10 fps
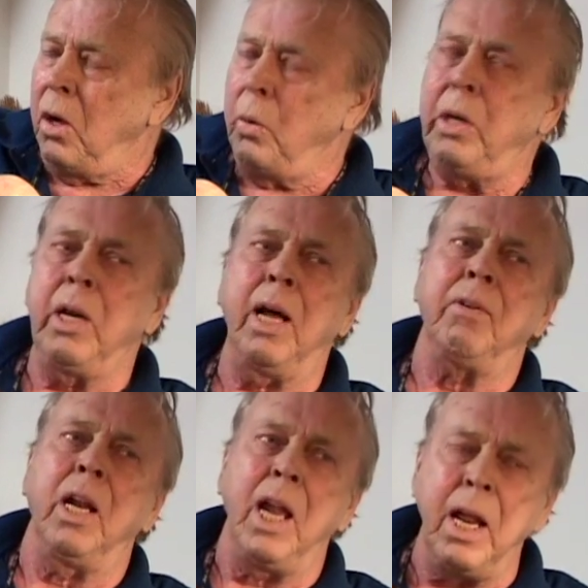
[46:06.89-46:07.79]
we could have
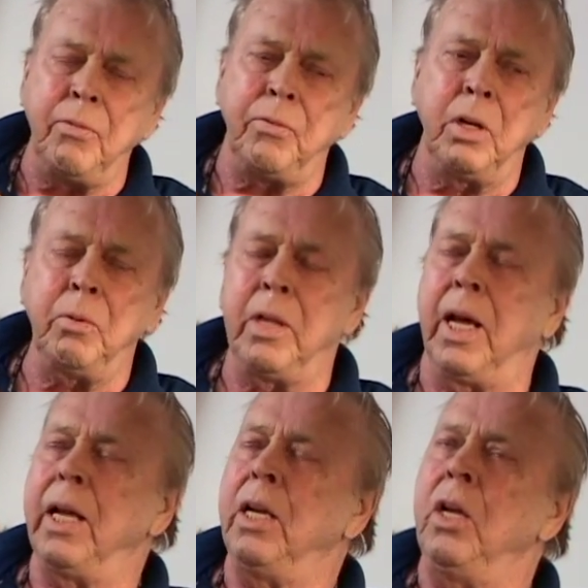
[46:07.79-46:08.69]
a lot of fun with
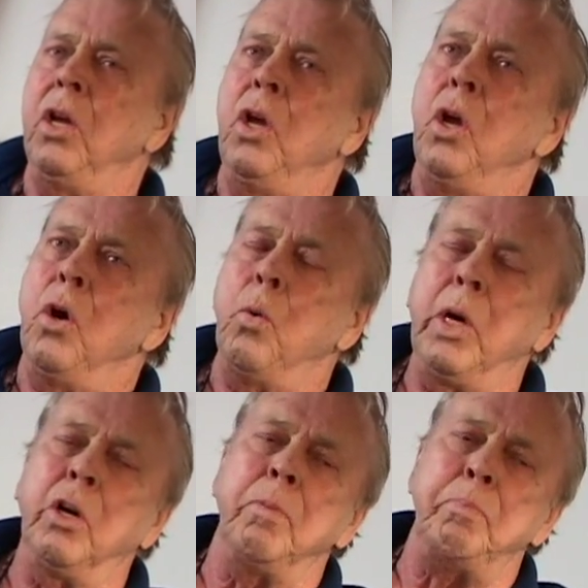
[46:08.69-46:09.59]
that. We
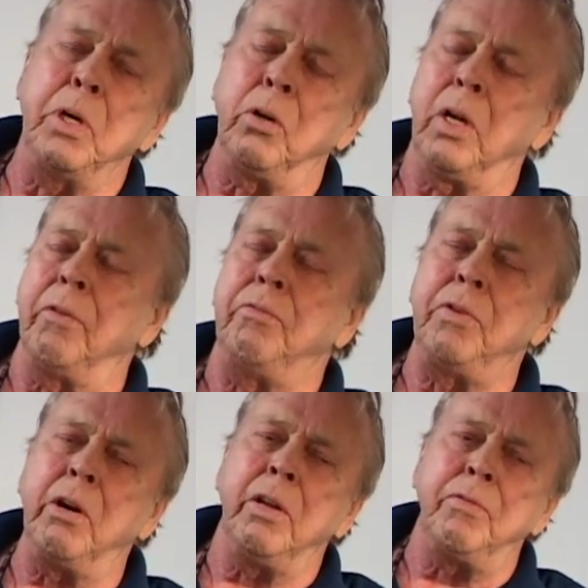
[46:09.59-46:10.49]
could build a
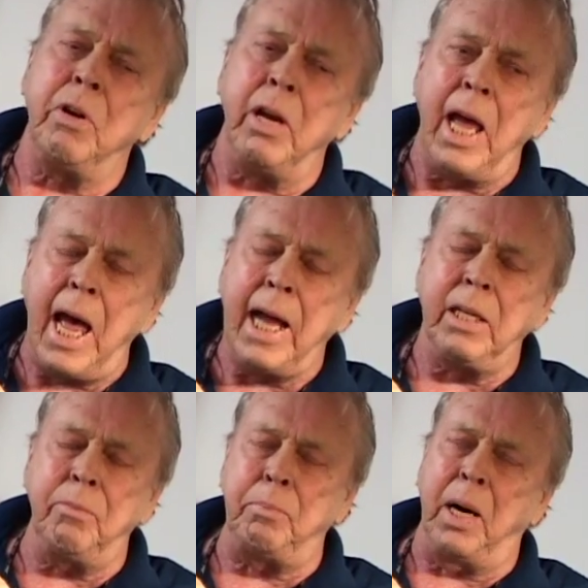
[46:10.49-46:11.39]
very, very
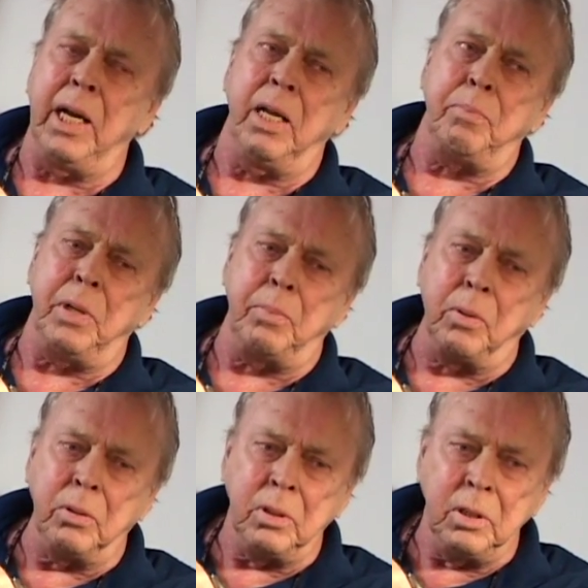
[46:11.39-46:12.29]
active body of
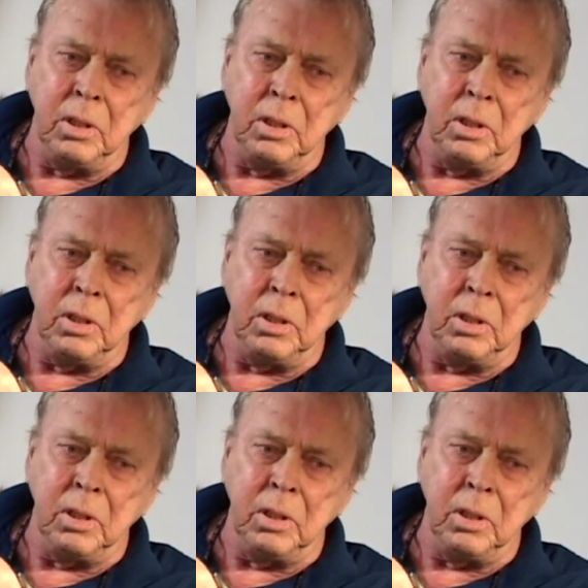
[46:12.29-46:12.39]
people.